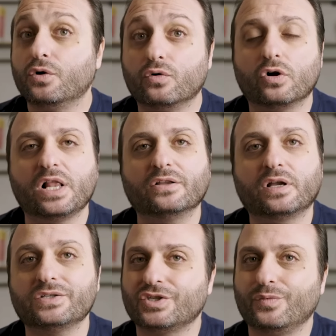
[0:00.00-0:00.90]
Google Cloud
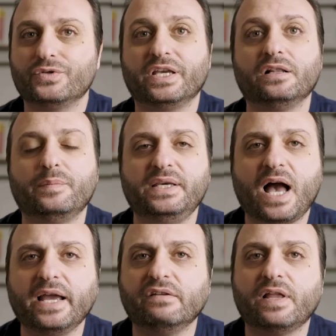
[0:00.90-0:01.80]
customers. It'll be
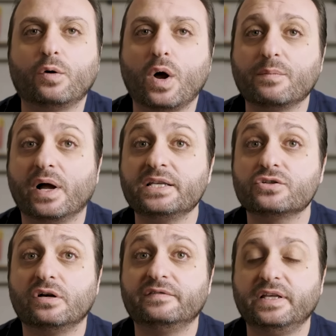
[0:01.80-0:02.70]
kind of like what
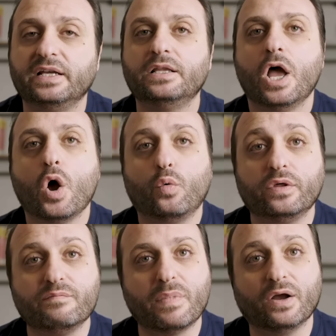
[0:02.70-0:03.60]
Microsoft did
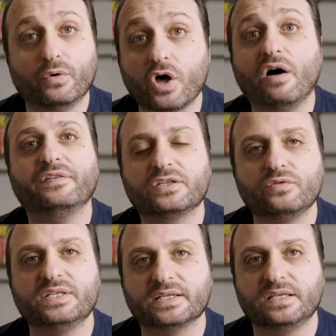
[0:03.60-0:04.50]
with, with Office
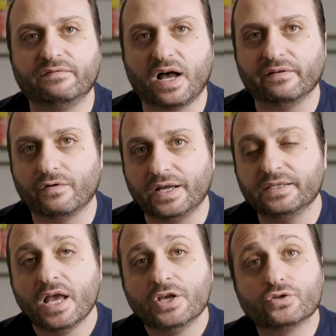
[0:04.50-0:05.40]
365,
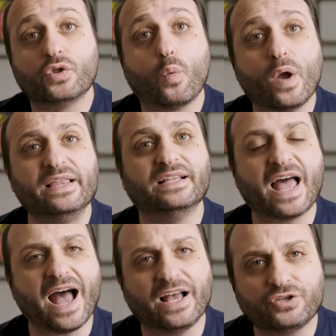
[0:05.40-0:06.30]
right? So the way that
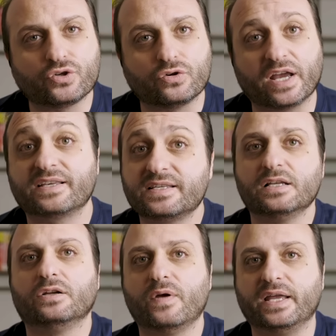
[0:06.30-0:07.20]
Azure
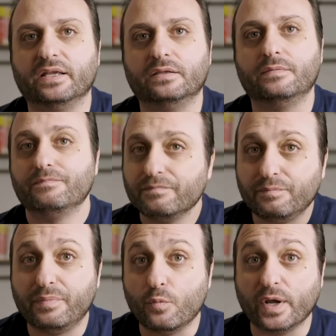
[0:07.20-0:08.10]
accelerated
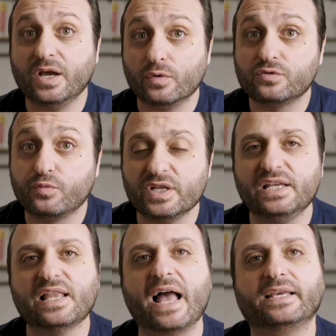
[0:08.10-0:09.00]
when it was
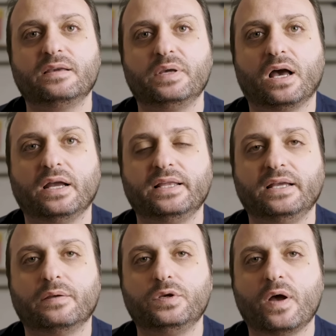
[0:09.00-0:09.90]
really lagging behind
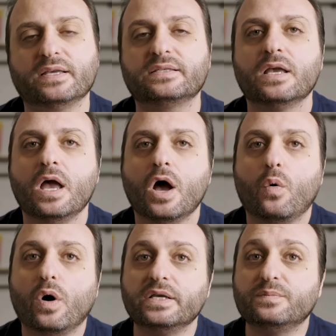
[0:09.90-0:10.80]
AWS
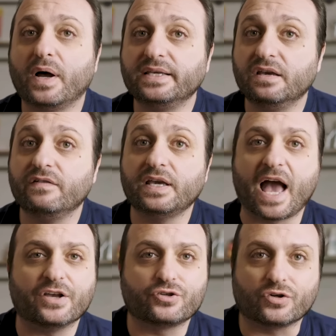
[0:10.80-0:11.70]
was by giving
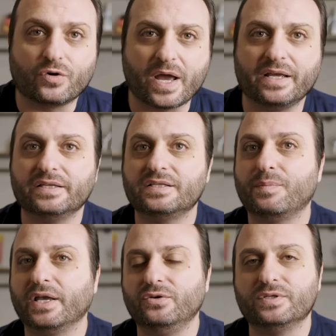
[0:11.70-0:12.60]
Azure credits,
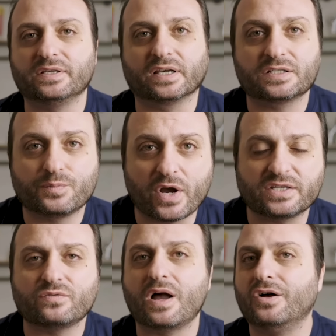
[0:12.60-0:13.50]
by using
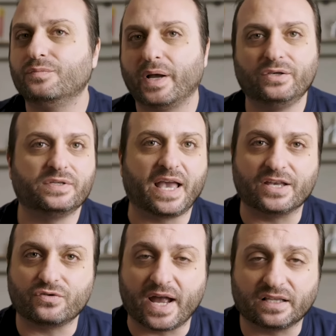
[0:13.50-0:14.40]
Express Route, by using
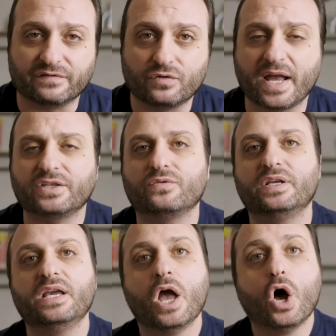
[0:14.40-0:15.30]
Azure Active
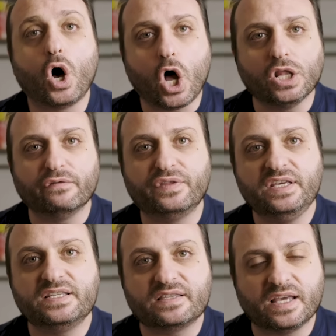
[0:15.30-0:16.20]
Directory. All of
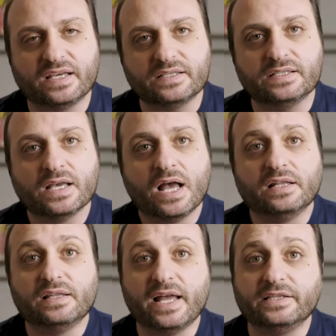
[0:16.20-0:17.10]
these things
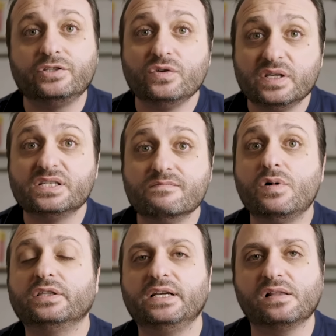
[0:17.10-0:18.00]
led to this
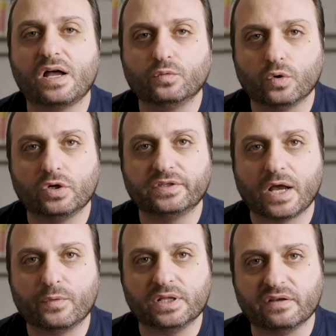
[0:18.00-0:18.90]
multi-cloud world
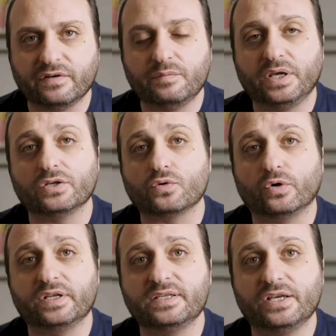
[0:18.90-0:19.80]
that we live in because
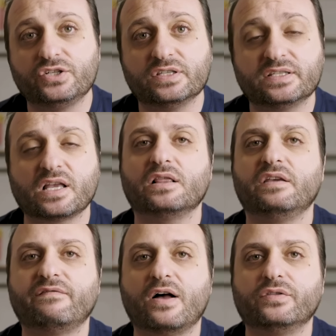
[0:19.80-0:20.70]
organizations suddenly
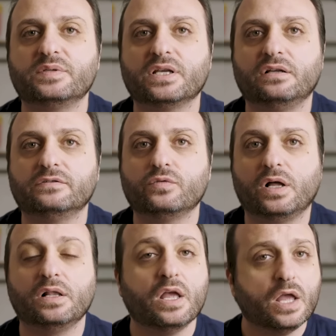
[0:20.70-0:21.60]
found themselves,
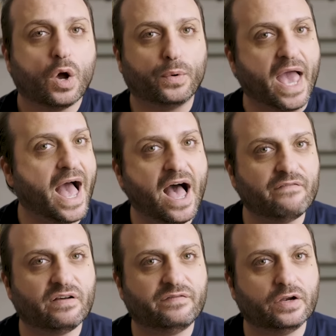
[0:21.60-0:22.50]
well, we
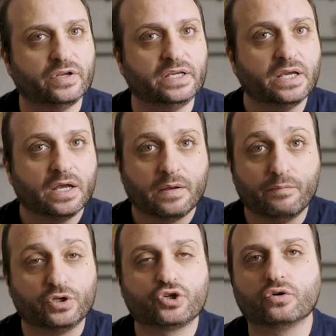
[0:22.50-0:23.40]
have a very
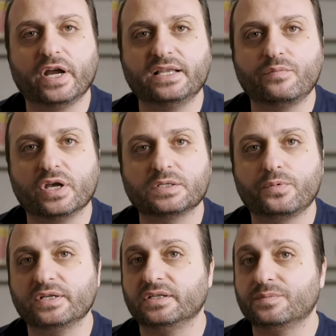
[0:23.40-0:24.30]
mature AWS
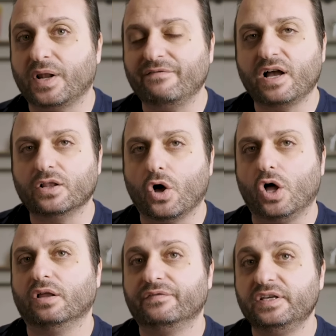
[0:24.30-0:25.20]
presence, but I've got
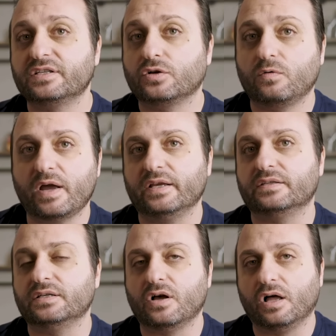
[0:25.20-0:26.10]
all of these
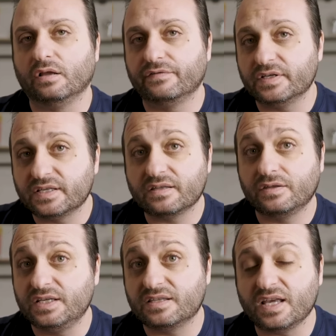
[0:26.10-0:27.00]
credits and all of this,
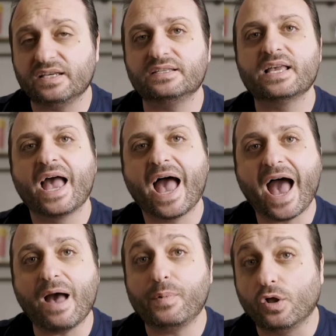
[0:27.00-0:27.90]
these things,
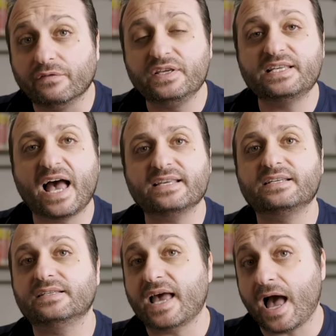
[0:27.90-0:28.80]
all of these
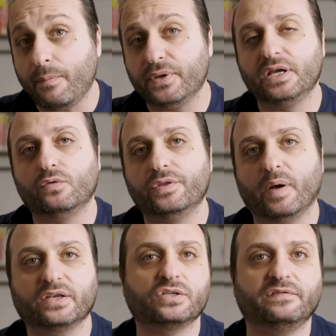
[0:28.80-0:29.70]
assets happening with
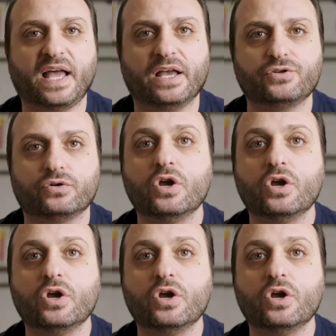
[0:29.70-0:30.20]
Microsoft Azure.